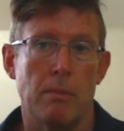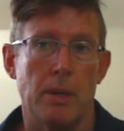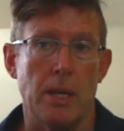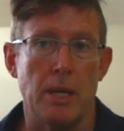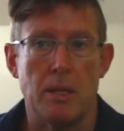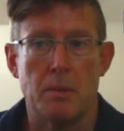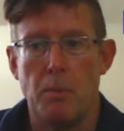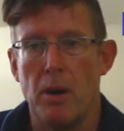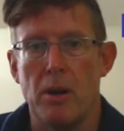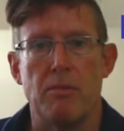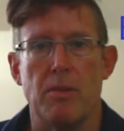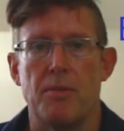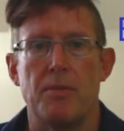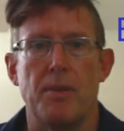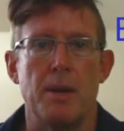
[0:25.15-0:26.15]
It's part of
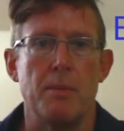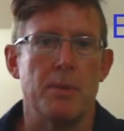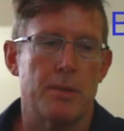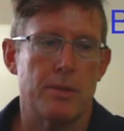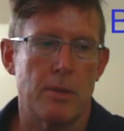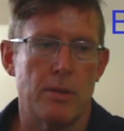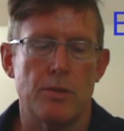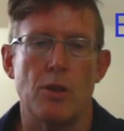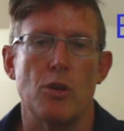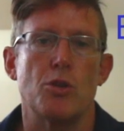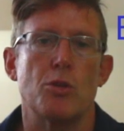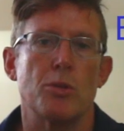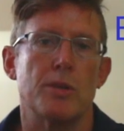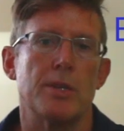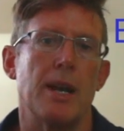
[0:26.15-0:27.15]
a famous
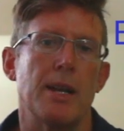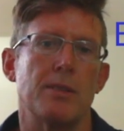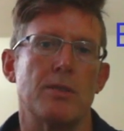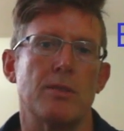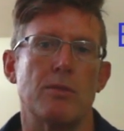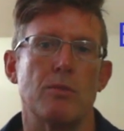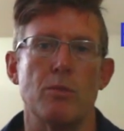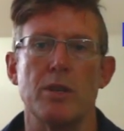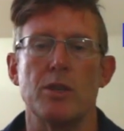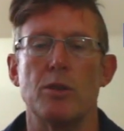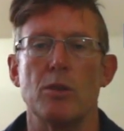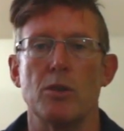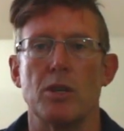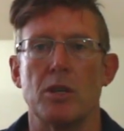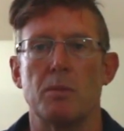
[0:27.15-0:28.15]
social science
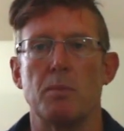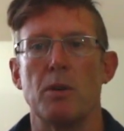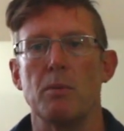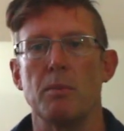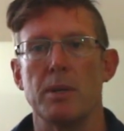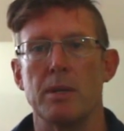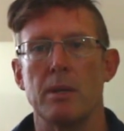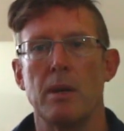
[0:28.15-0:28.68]
research experiment.